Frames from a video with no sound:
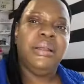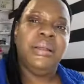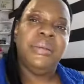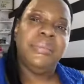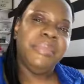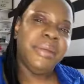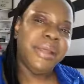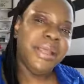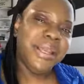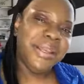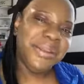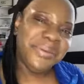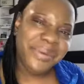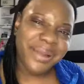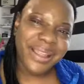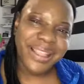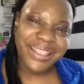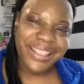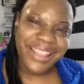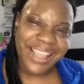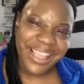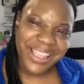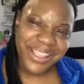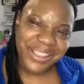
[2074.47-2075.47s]
But anyway,
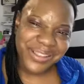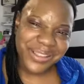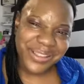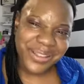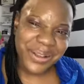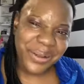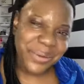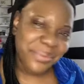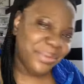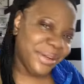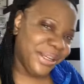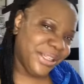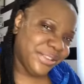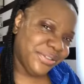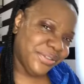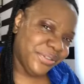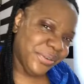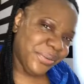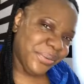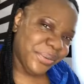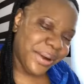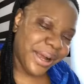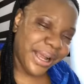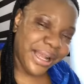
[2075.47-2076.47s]
thank you so much for
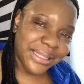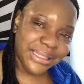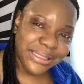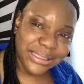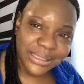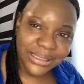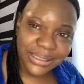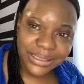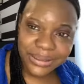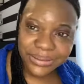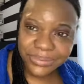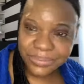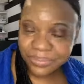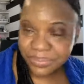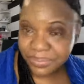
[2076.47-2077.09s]
watching.